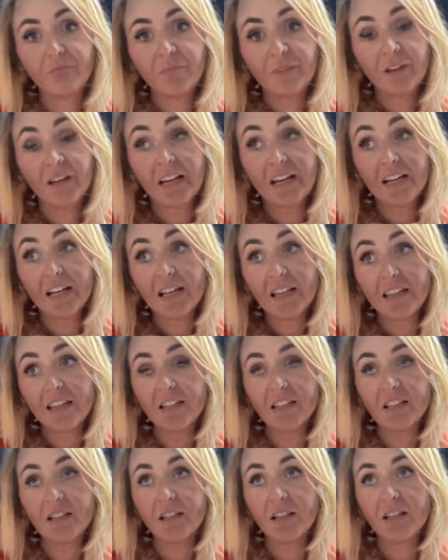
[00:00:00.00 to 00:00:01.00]
Yeah, I
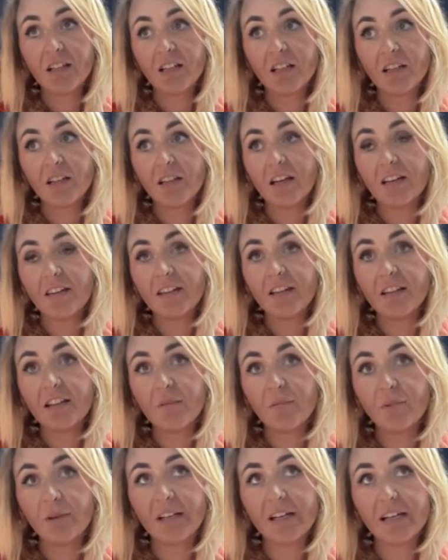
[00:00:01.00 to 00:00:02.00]
think
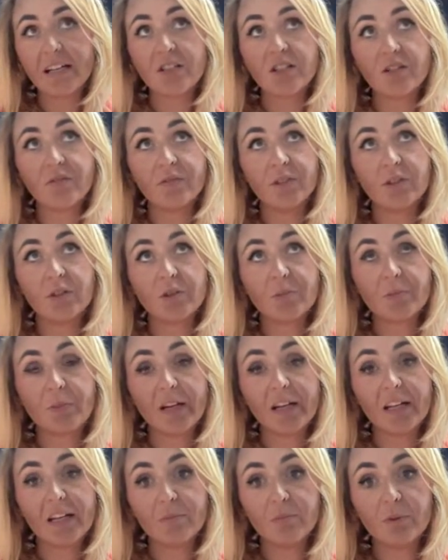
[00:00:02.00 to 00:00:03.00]
that bit gets overlooked
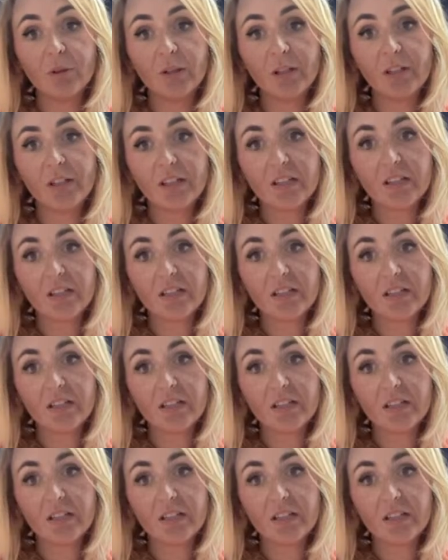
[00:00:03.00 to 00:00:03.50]
by employers,